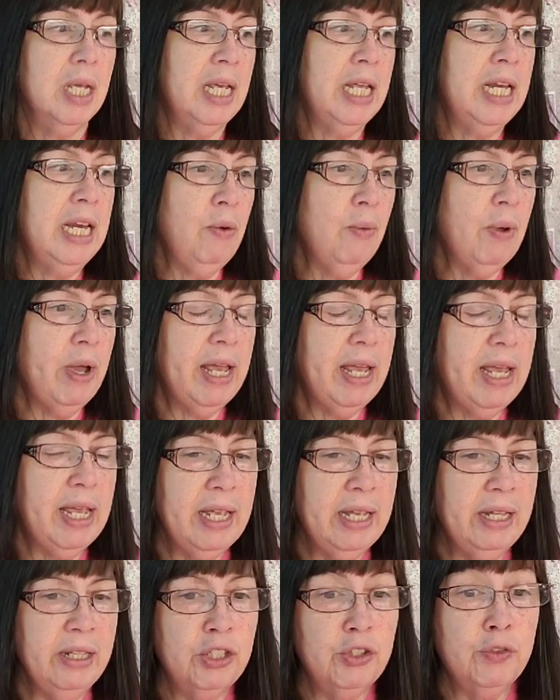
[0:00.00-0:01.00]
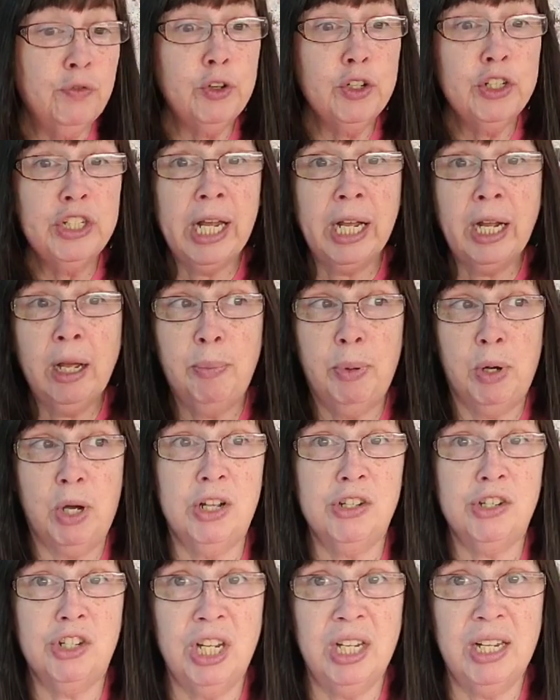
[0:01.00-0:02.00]
Anyway, it's for
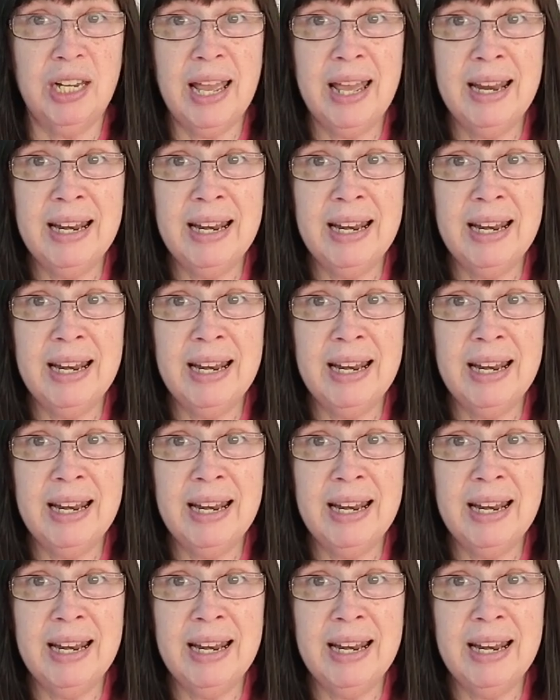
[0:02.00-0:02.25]
decoupaging